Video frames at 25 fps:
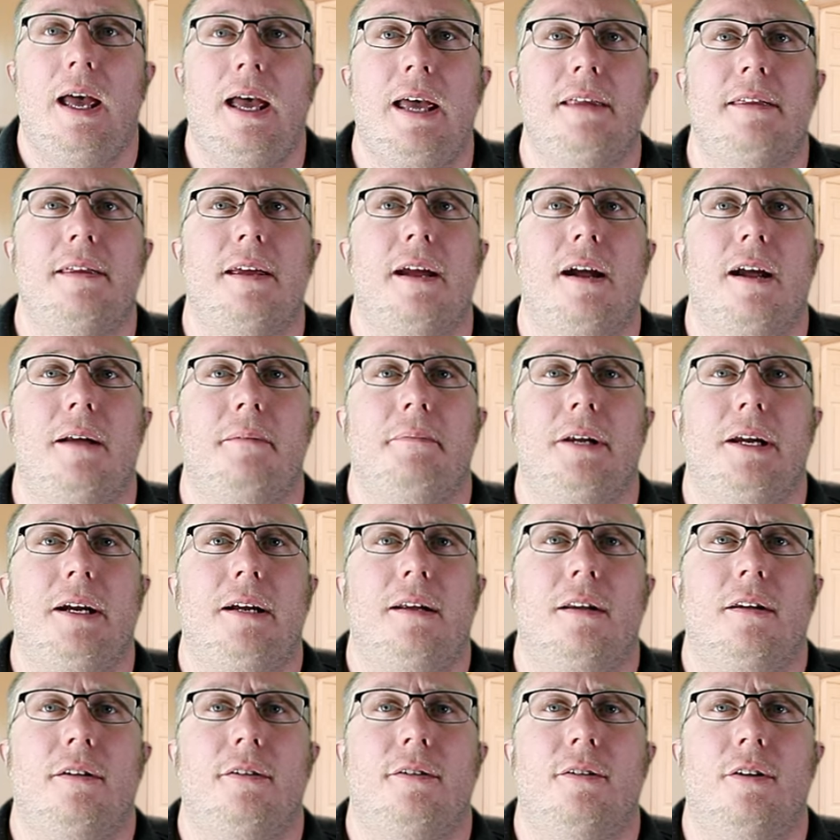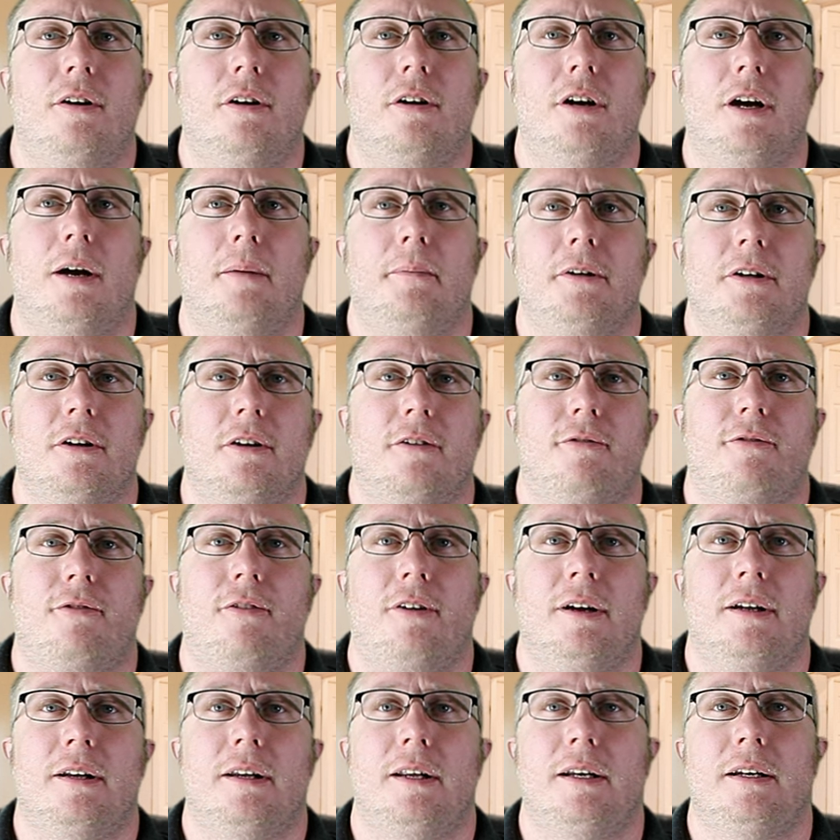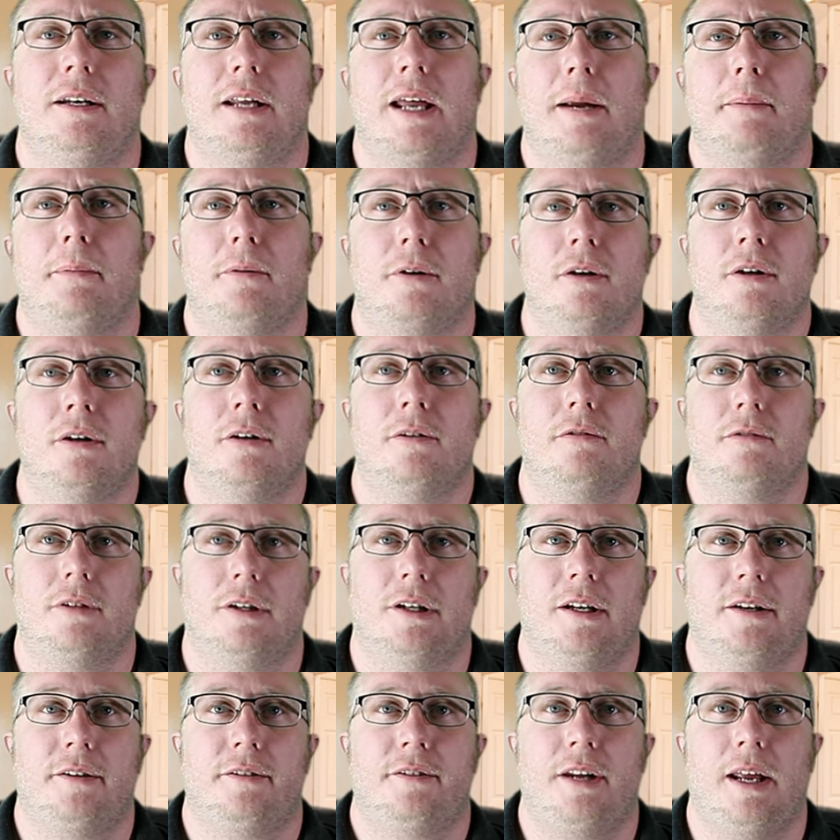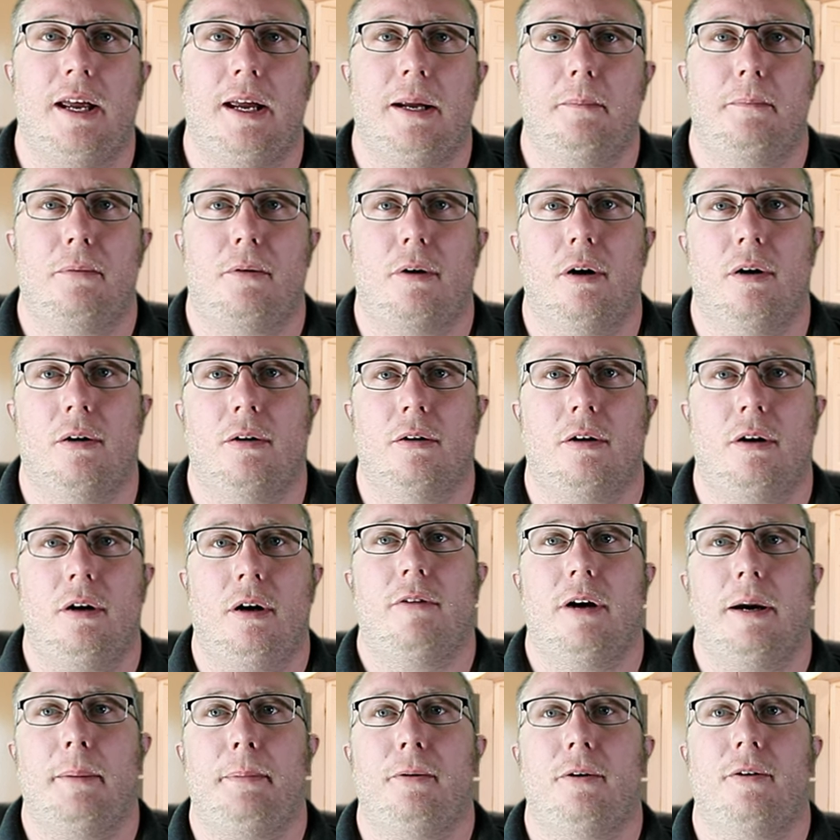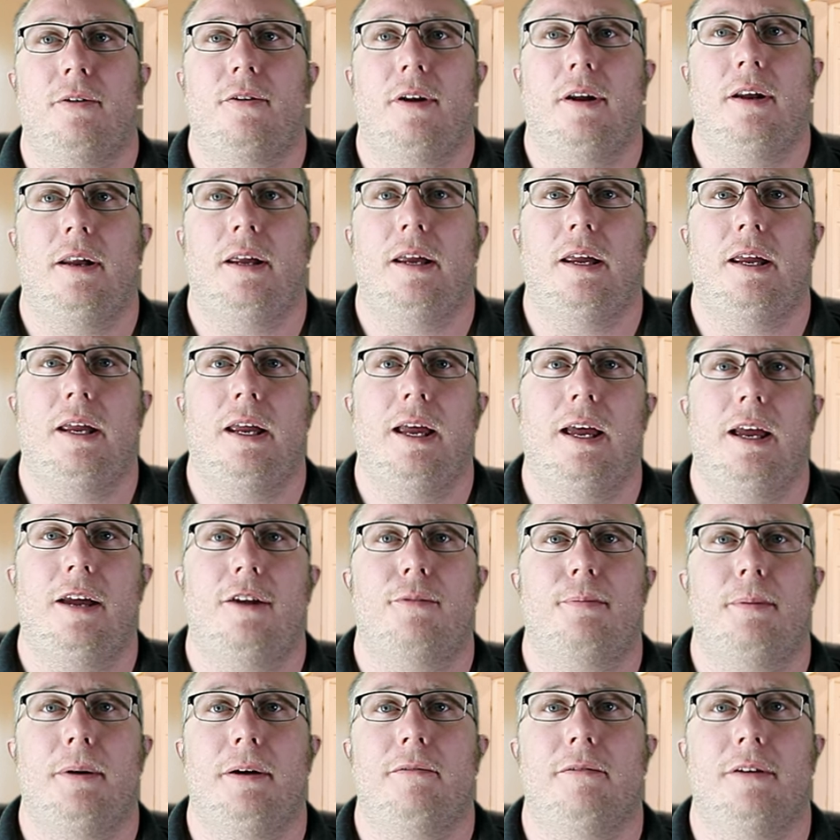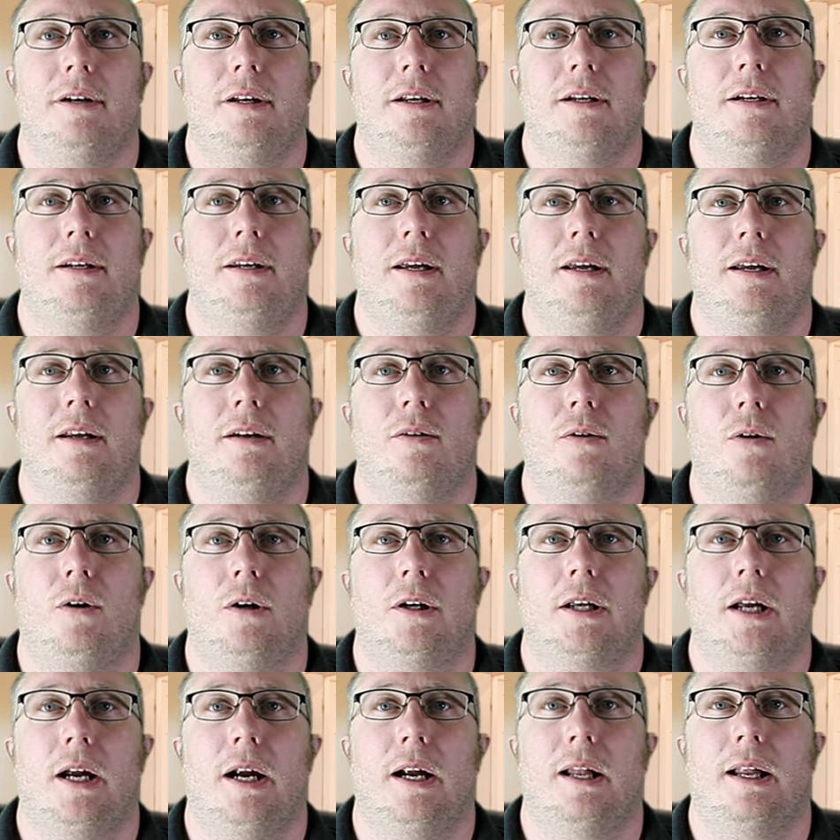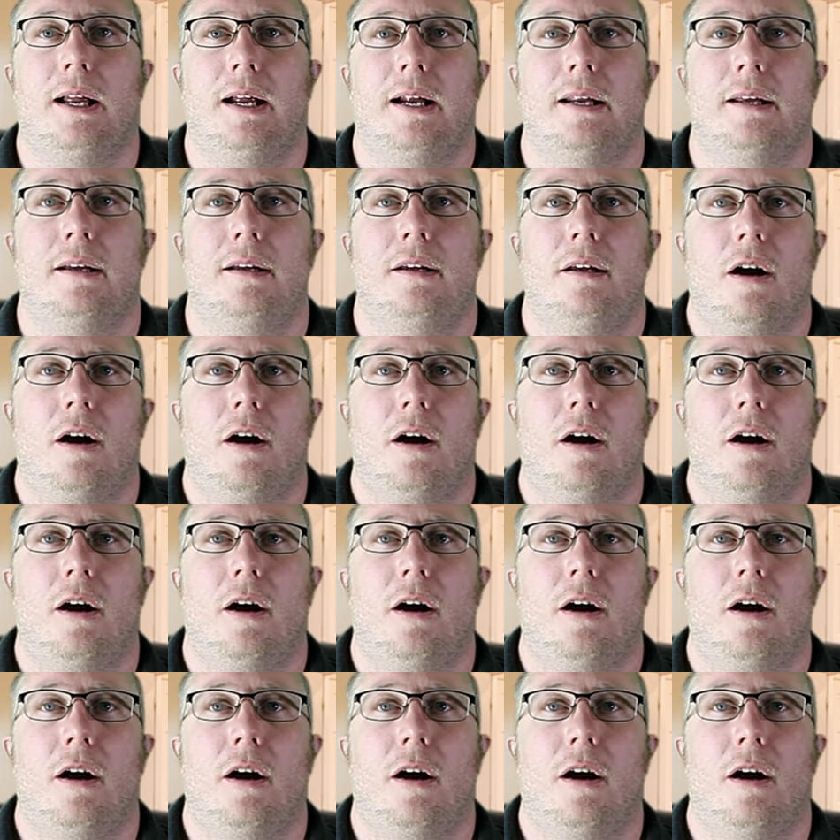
Hey there, I'm Nicholas Newcomer, your friendly neighborhood real estate broker representing EXP Realty in North Carolina.